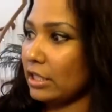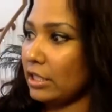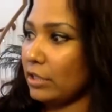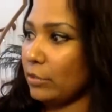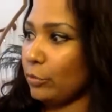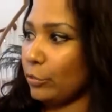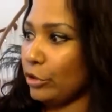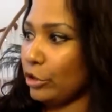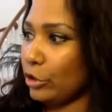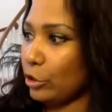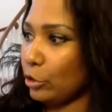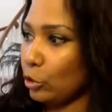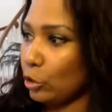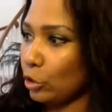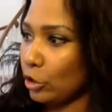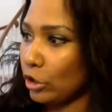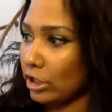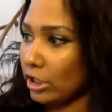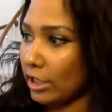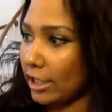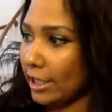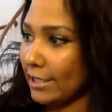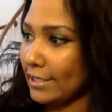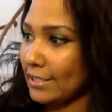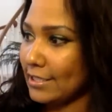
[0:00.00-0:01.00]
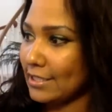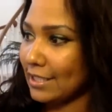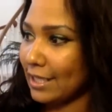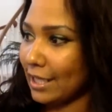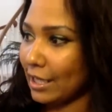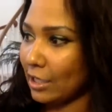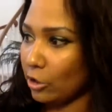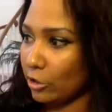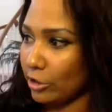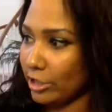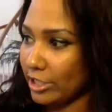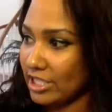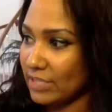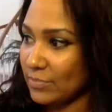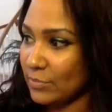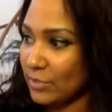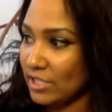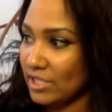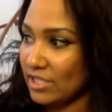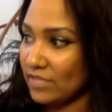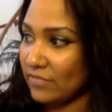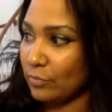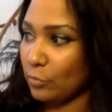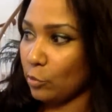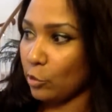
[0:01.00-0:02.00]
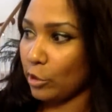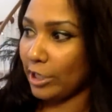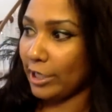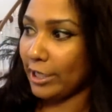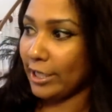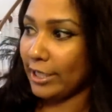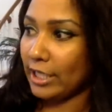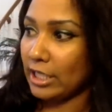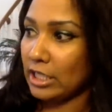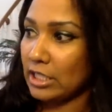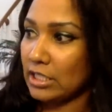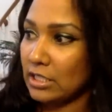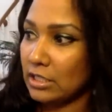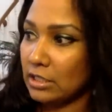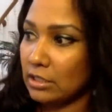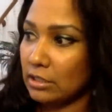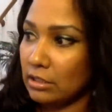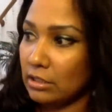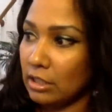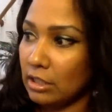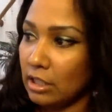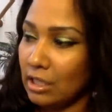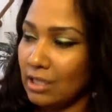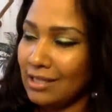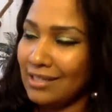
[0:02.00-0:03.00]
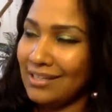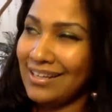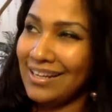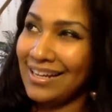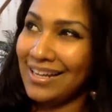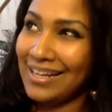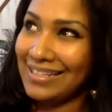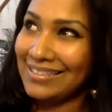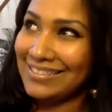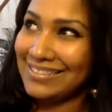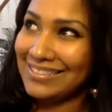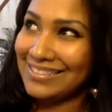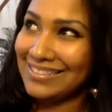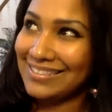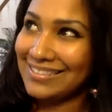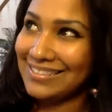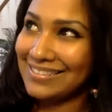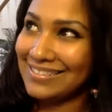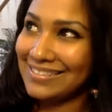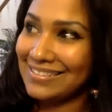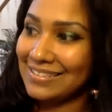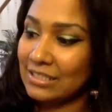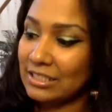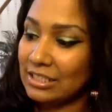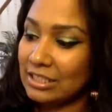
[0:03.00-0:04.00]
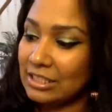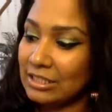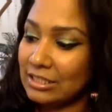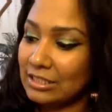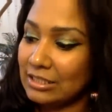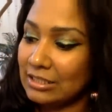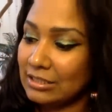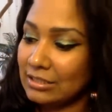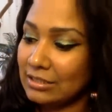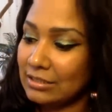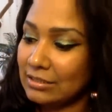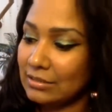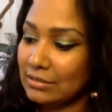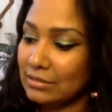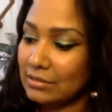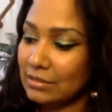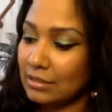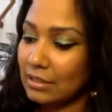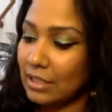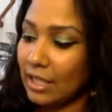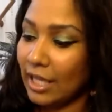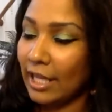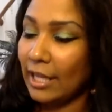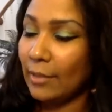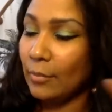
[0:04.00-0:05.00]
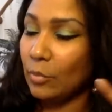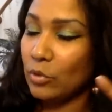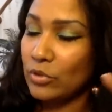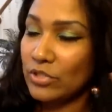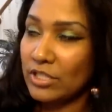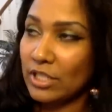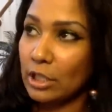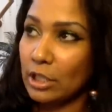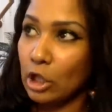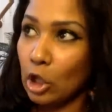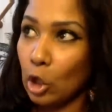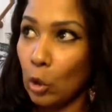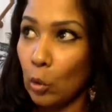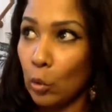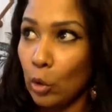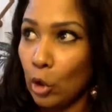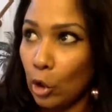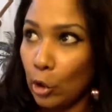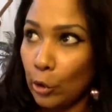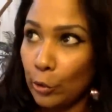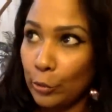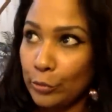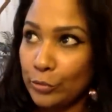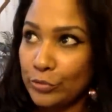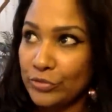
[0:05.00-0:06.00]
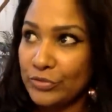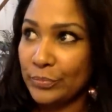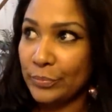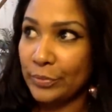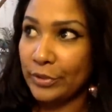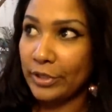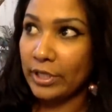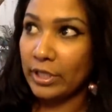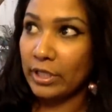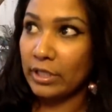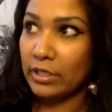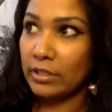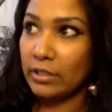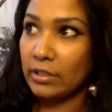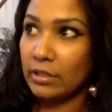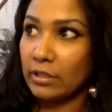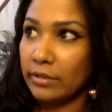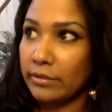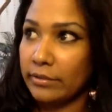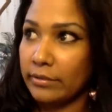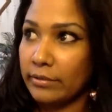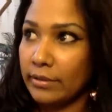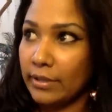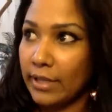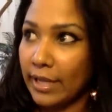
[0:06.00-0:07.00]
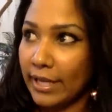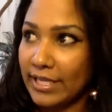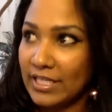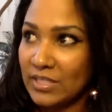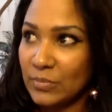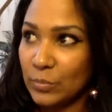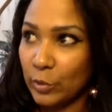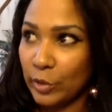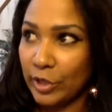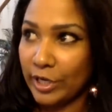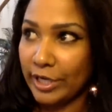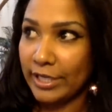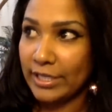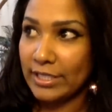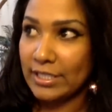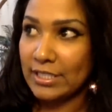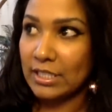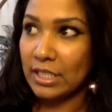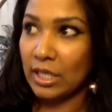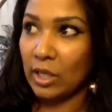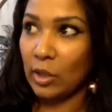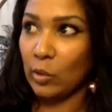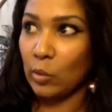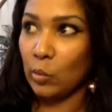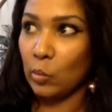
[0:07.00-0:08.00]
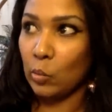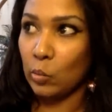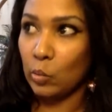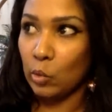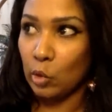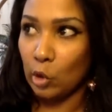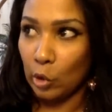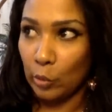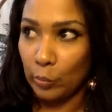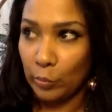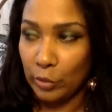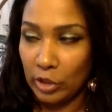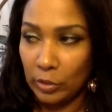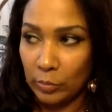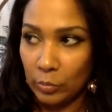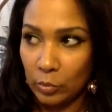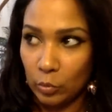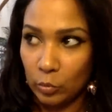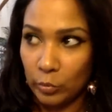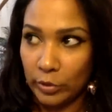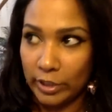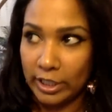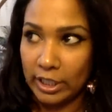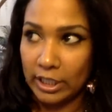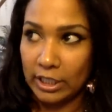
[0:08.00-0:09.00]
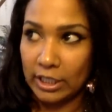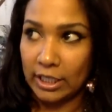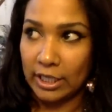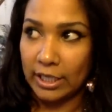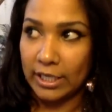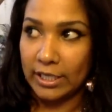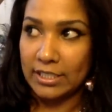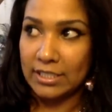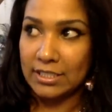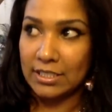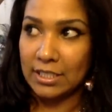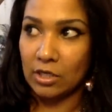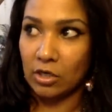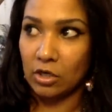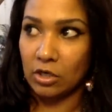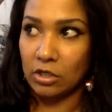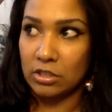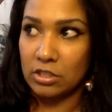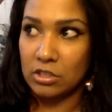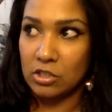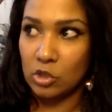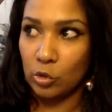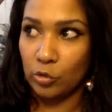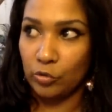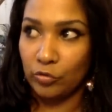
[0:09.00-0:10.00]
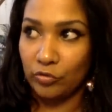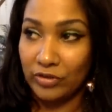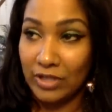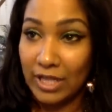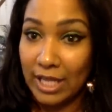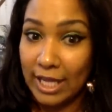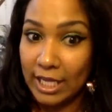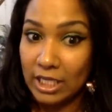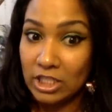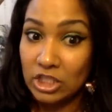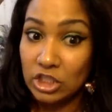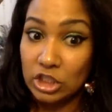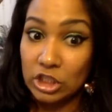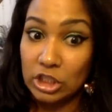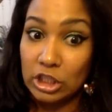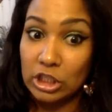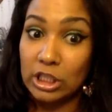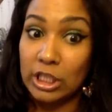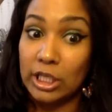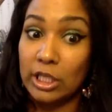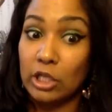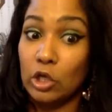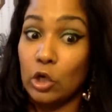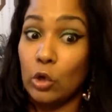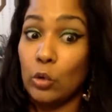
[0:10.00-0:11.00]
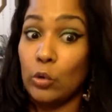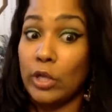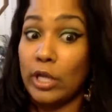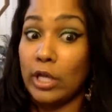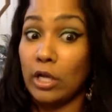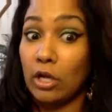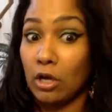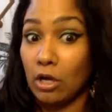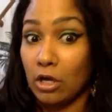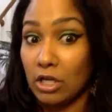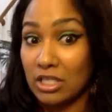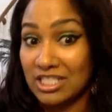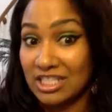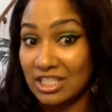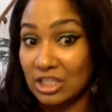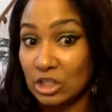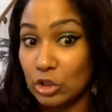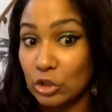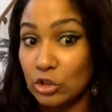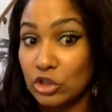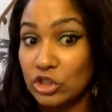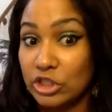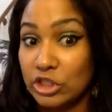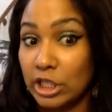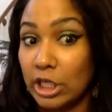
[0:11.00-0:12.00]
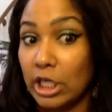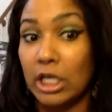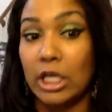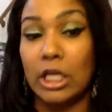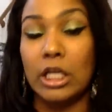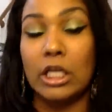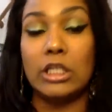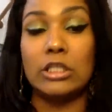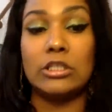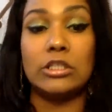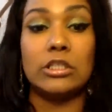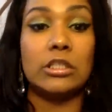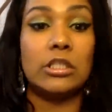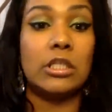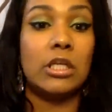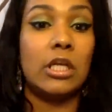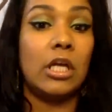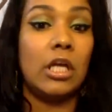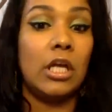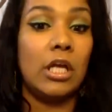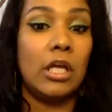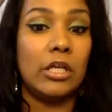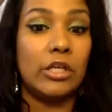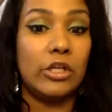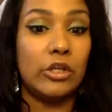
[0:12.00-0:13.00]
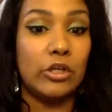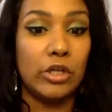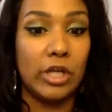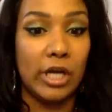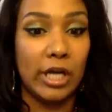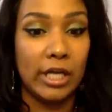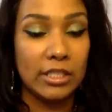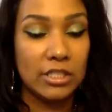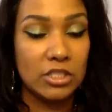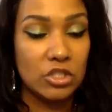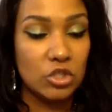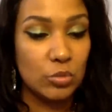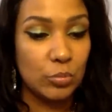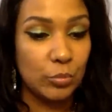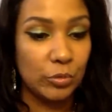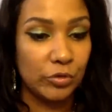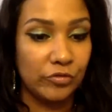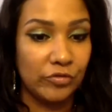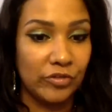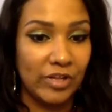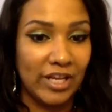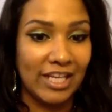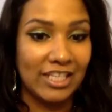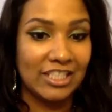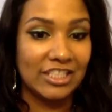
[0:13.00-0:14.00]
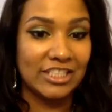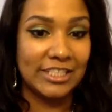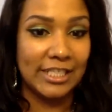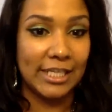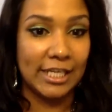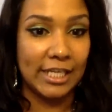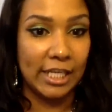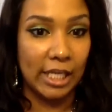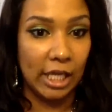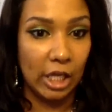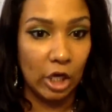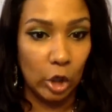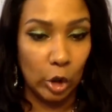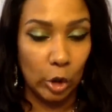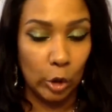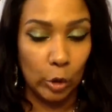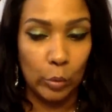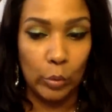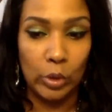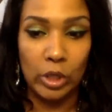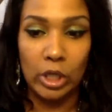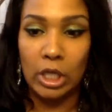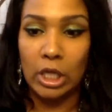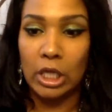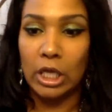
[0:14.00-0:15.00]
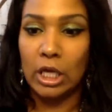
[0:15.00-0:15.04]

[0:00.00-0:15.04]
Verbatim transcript: and when you look nice, got on expensive brands and not labels and logos, but nice brands that you know people recognize that aren't so flashy and they know they cost a little change and you're not super flashy and ghetto